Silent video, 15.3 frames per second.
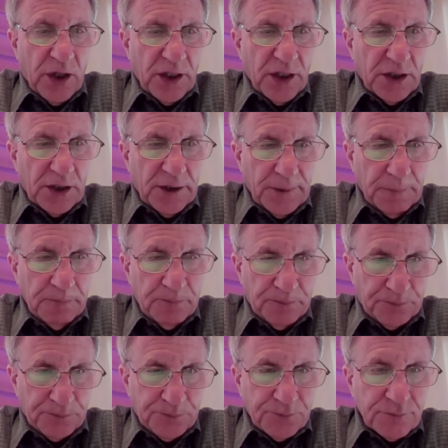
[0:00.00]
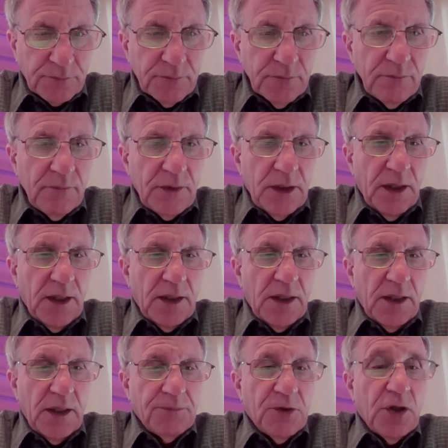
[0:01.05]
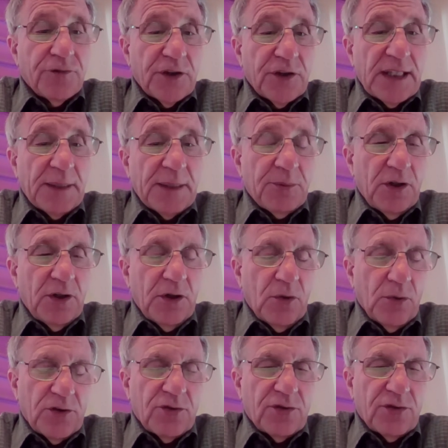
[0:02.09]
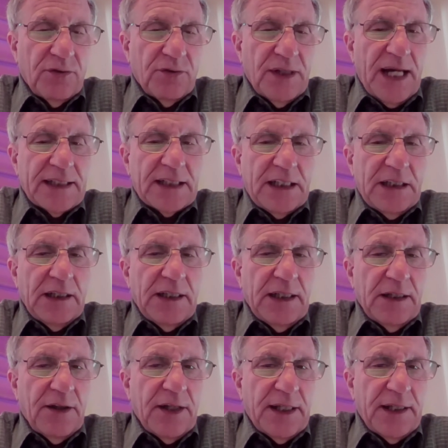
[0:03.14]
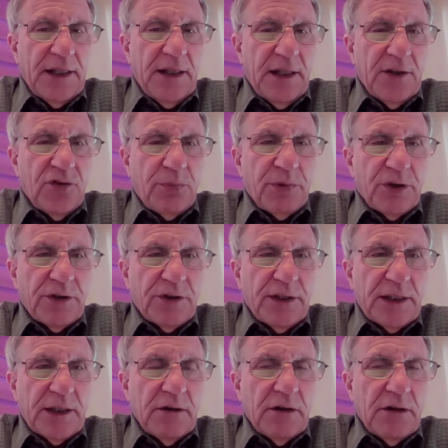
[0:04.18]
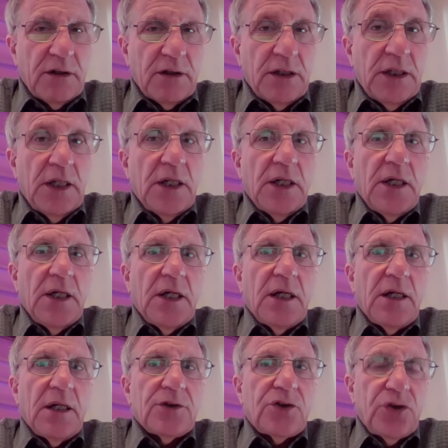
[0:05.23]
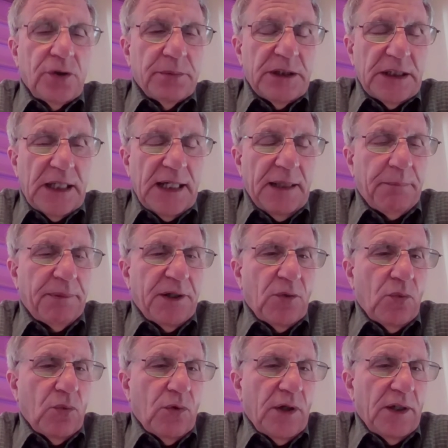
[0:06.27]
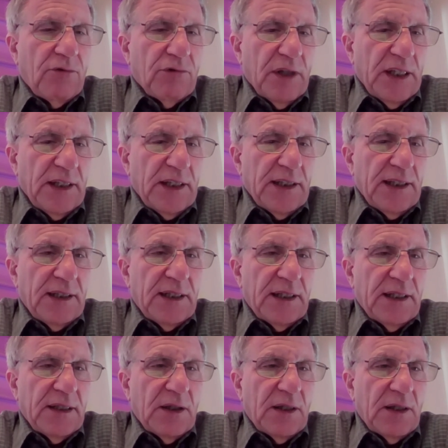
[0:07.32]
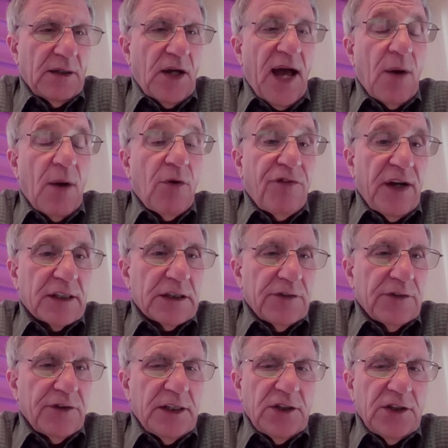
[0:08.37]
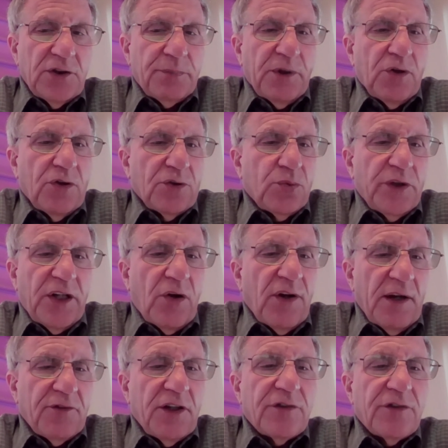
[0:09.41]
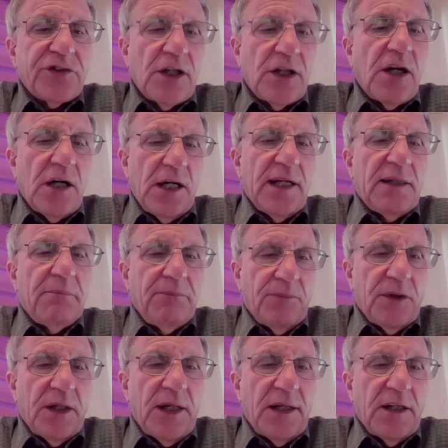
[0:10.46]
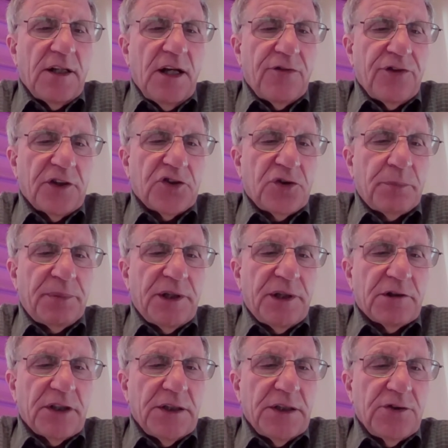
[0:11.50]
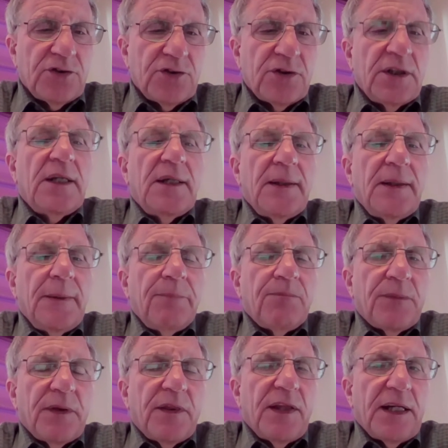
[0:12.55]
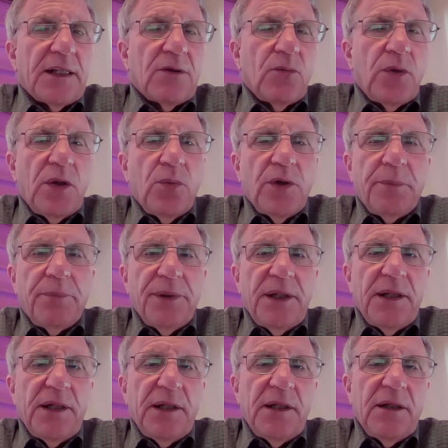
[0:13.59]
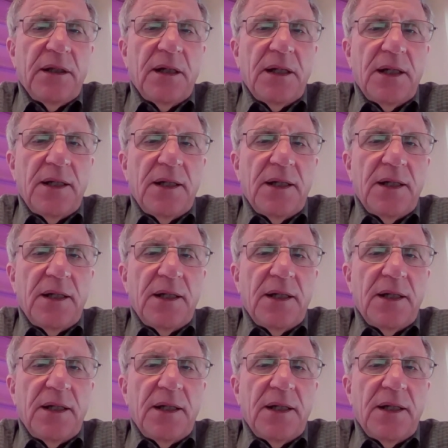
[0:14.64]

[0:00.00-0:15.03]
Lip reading: work, if the top, it's not clear that in this particular tumor type, it really, how effective it is, because we don't have enough time and enough experience, that we would be,